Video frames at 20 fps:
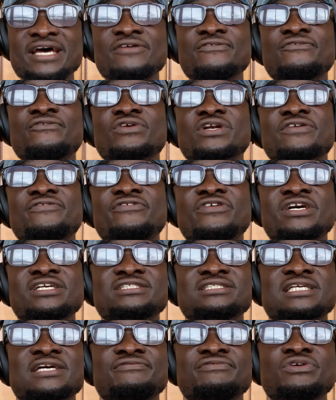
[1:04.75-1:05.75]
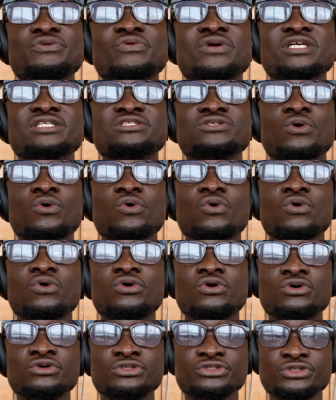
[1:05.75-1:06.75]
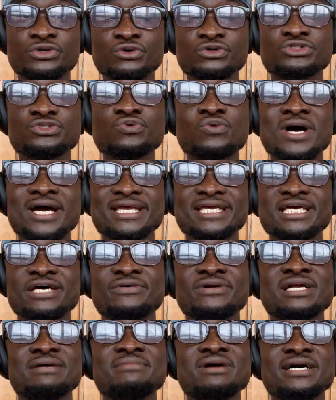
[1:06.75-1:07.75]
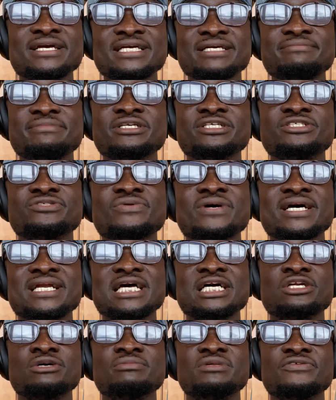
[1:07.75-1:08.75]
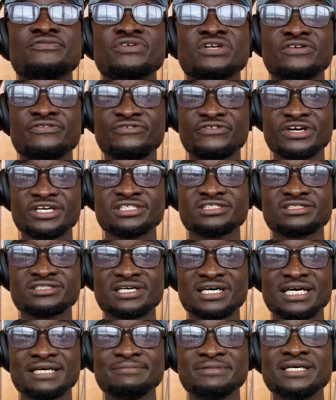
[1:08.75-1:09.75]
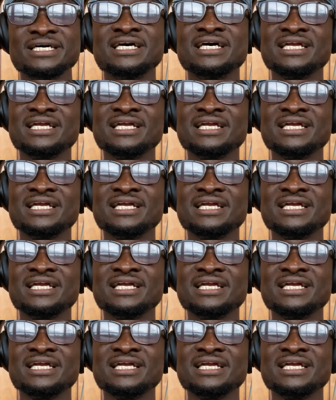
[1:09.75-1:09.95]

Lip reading: and for the first time viewers or those who are hearing about EB2 NIW for the first time,